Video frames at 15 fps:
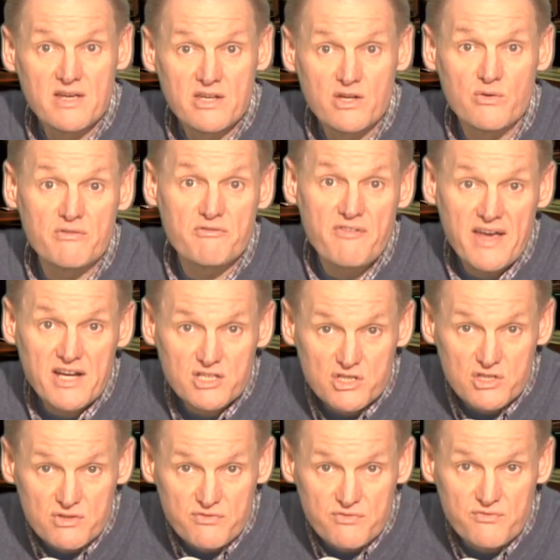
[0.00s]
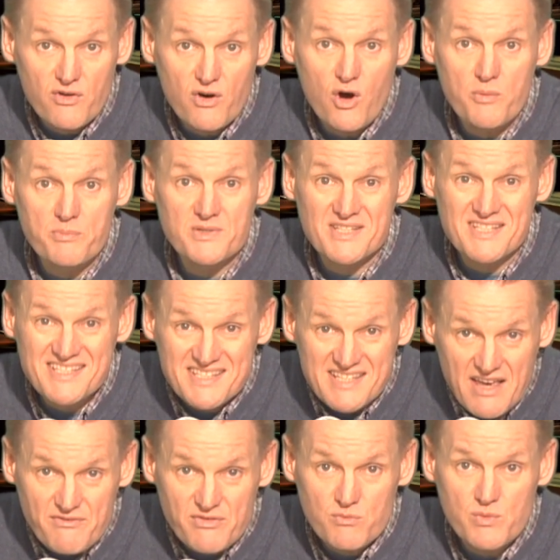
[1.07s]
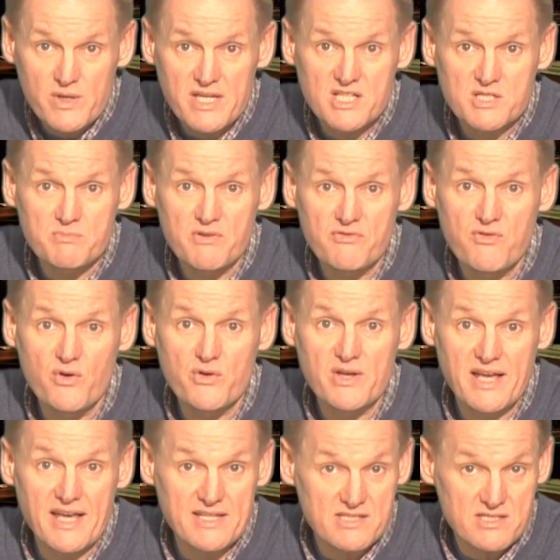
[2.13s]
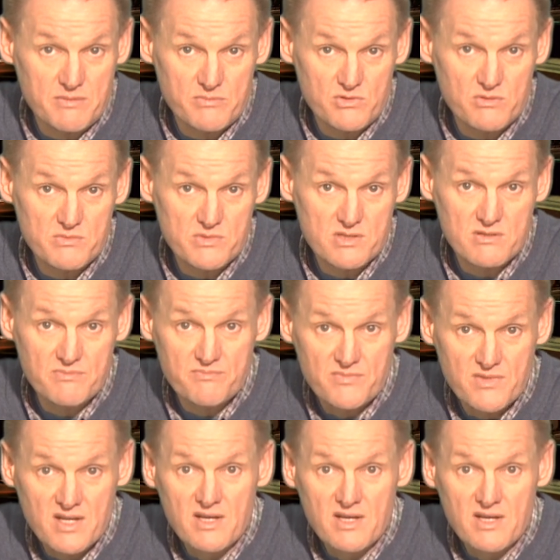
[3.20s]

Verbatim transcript: You're infectious for up to seven weeks before you get symptoms.